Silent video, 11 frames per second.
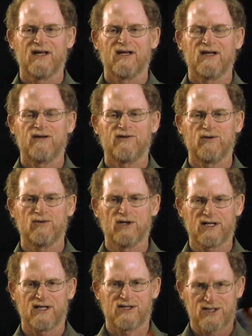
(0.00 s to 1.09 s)
If you
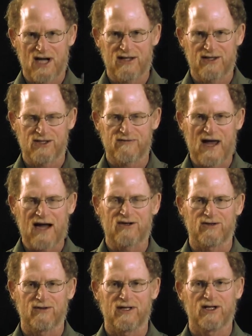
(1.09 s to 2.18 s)
look inside this
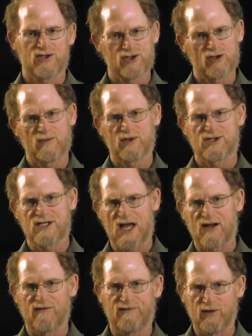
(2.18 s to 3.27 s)
factory and assume there's
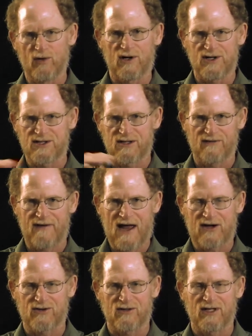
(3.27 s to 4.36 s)
10 floors to the
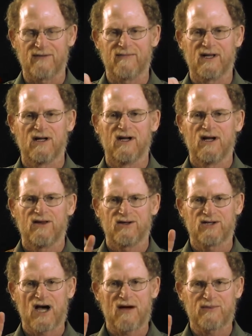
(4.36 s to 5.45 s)
factory, the
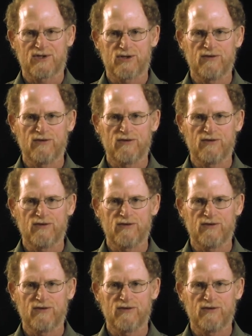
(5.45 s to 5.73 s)
top 2